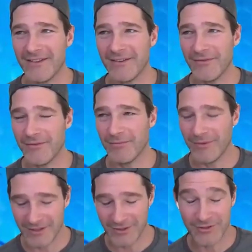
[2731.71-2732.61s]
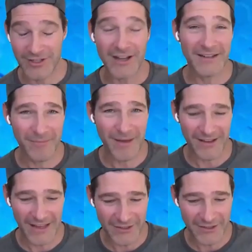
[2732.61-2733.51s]
you were talking
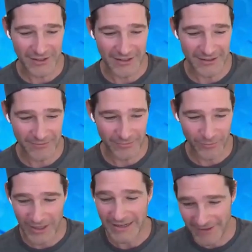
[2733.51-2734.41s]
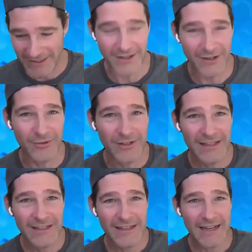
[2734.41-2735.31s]
about Angela winning veto.